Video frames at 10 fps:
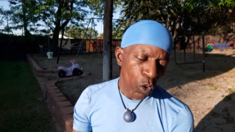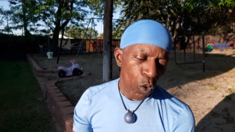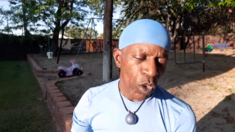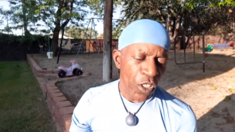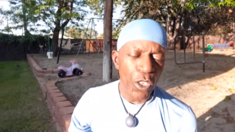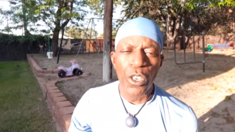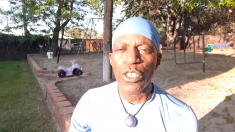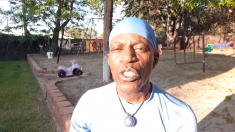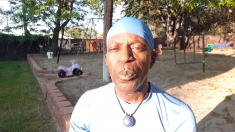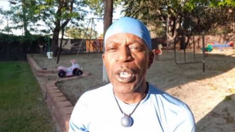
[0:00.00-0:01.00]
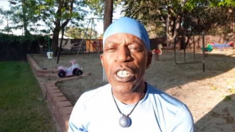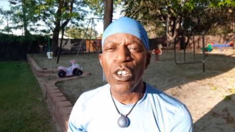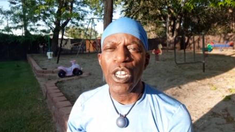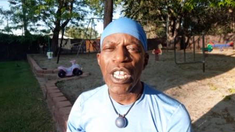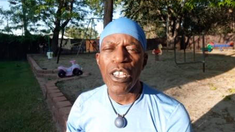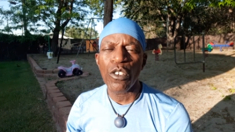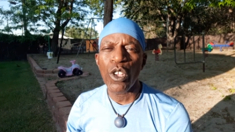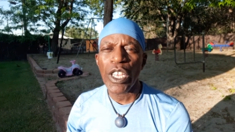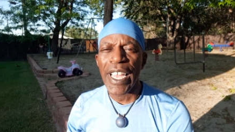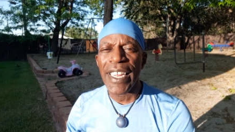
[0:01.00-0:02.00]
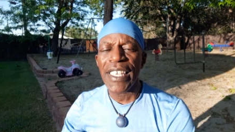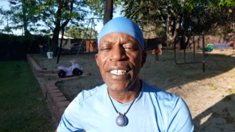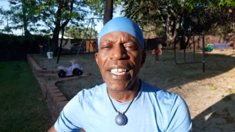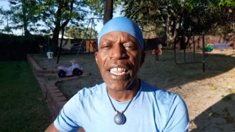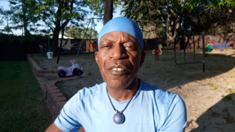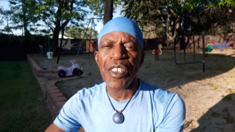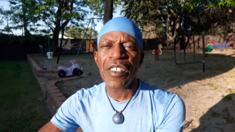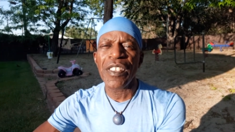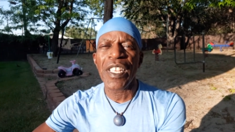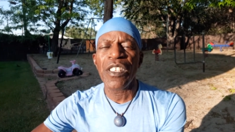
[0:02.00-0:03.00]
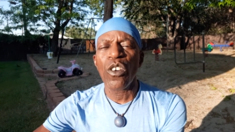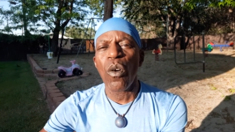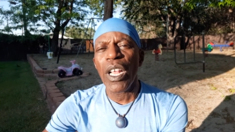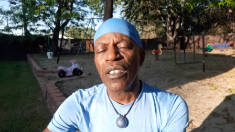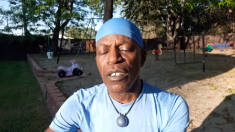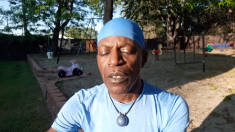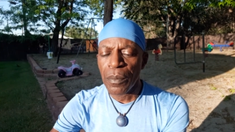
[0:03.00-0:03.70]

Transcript: or third, depending on how you look at it, that I visited the quanta,